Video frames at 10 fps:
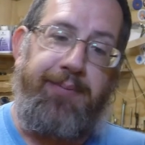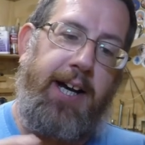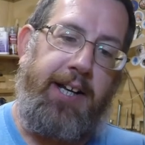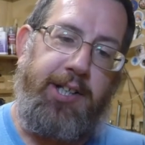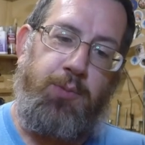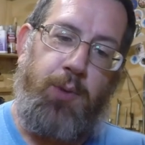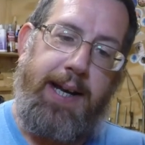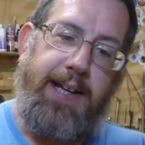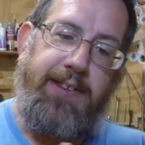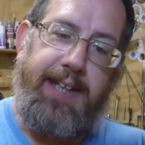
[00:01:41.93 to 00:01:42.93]
And it's
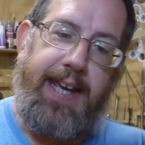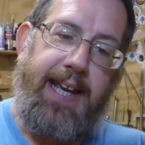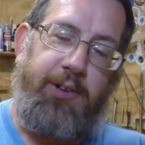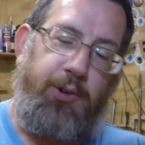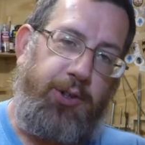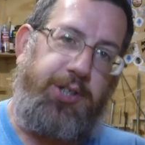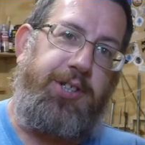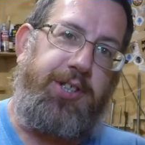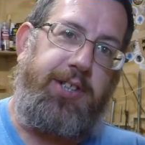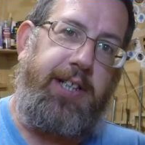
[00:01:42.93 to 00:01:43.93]
where the air crosses.